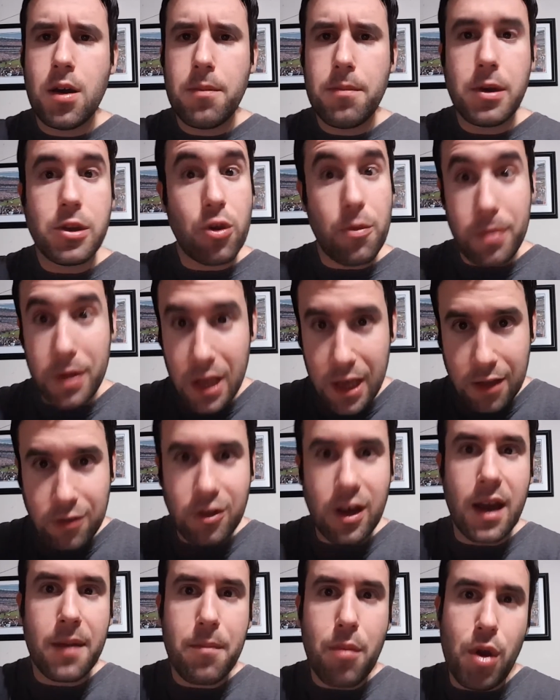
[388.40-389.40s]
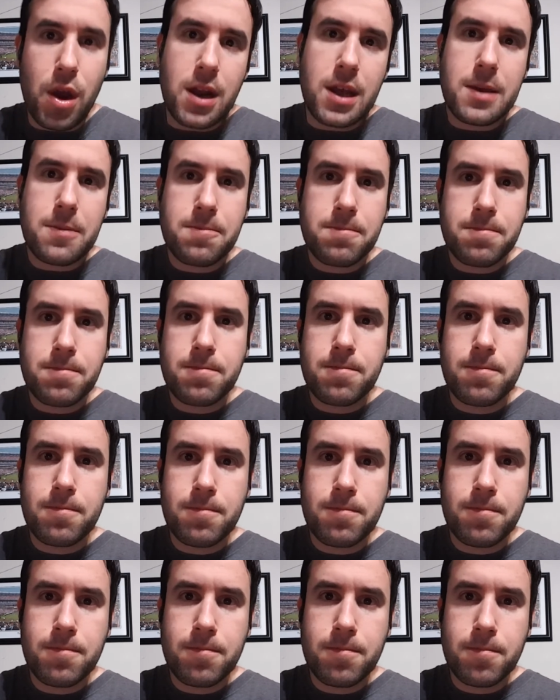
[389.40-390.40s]
But you're playing Tom Brady.
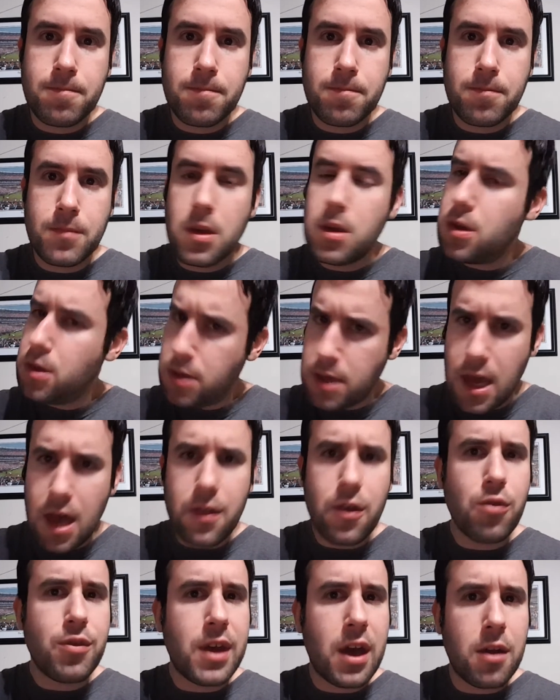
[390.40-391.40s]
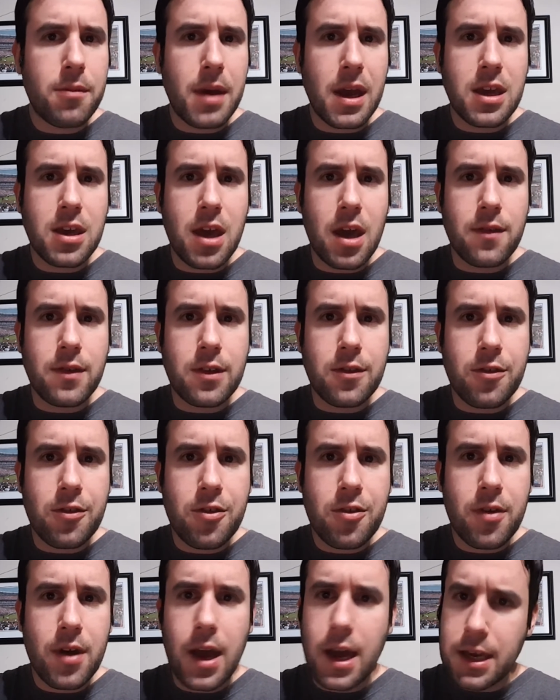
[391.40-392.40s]
Yeah, they're down Mike
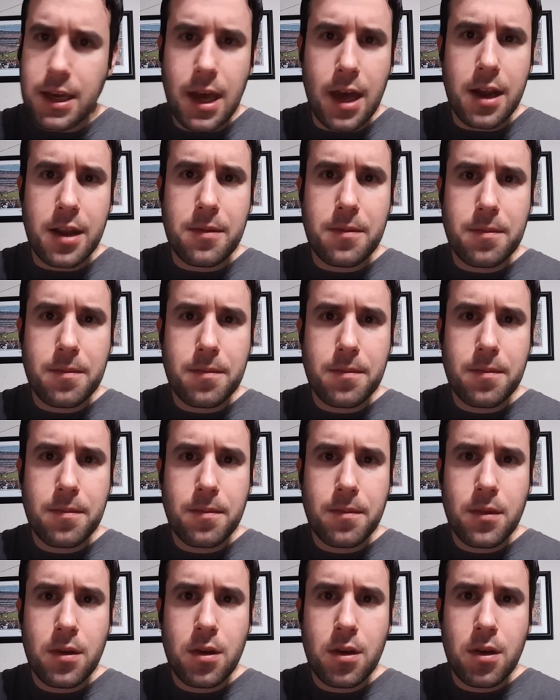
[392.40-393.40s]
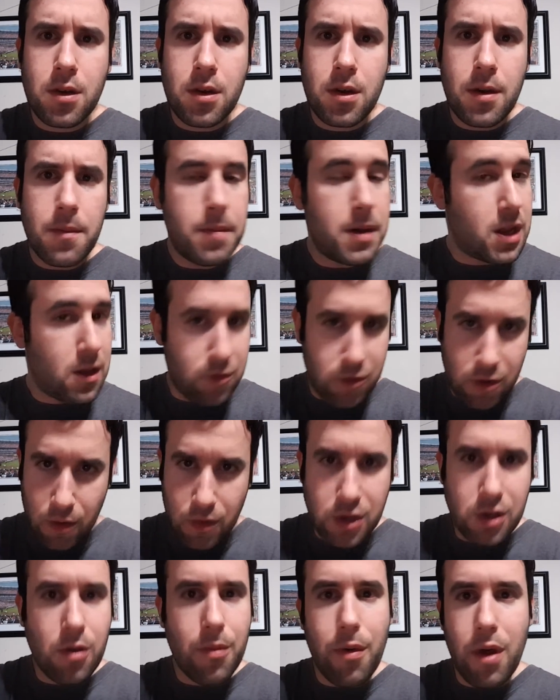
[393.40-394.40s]
Evans. I get it. But
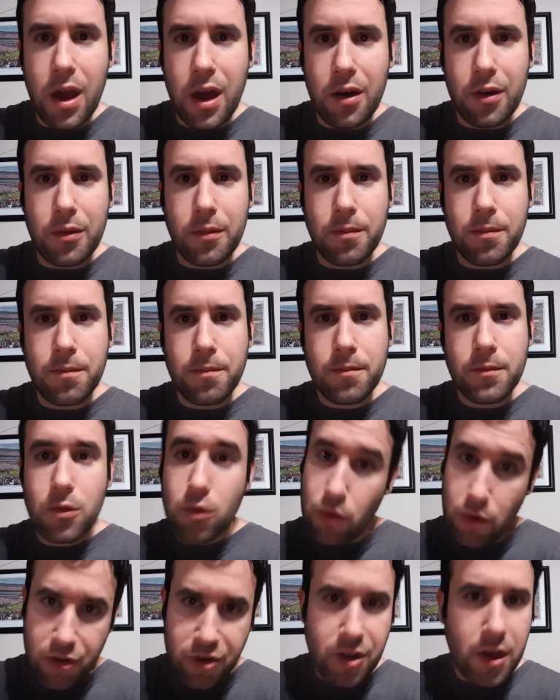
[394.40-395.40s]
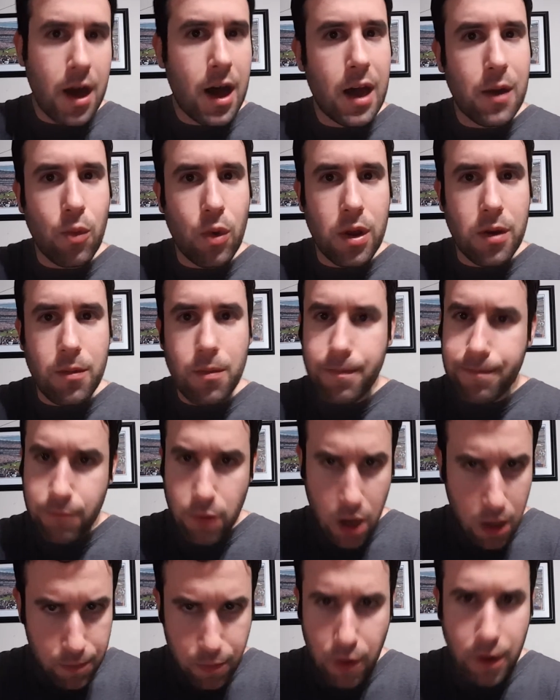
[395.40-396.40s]
Antonio Brown, Chris Godwin,
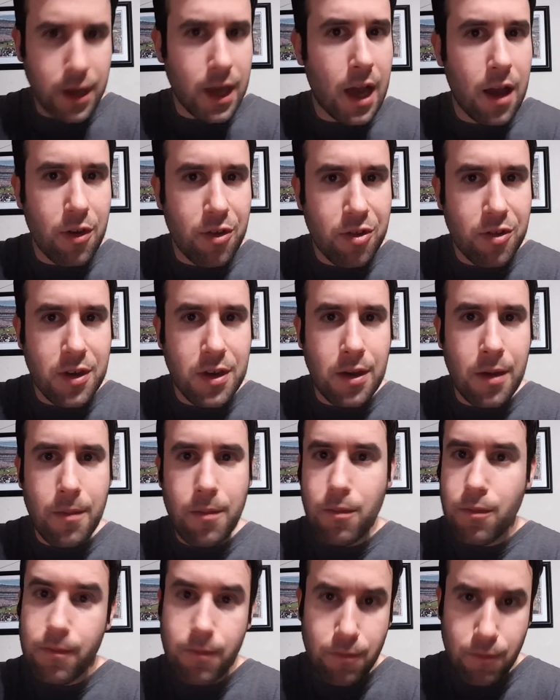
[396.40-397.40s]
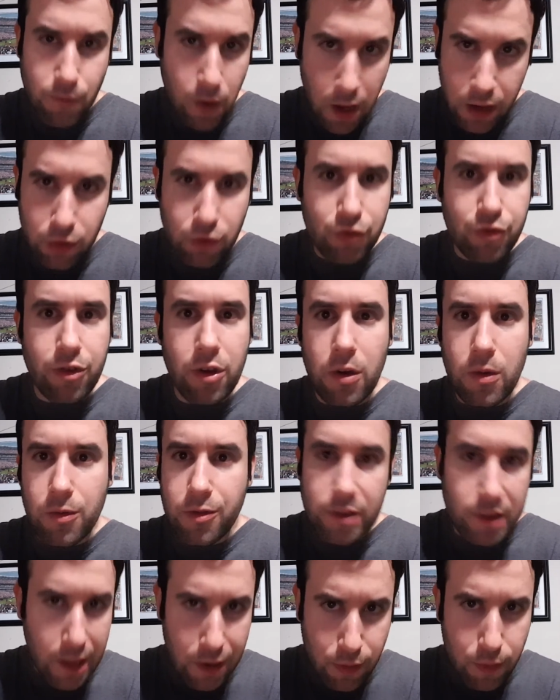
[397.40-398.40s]
Rob Gronkowski, Ronald
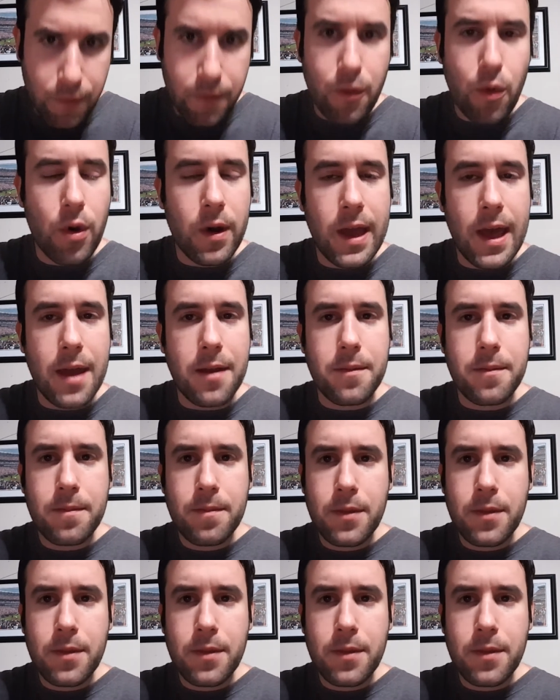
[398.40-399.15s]
Jones, Leonard Fournette.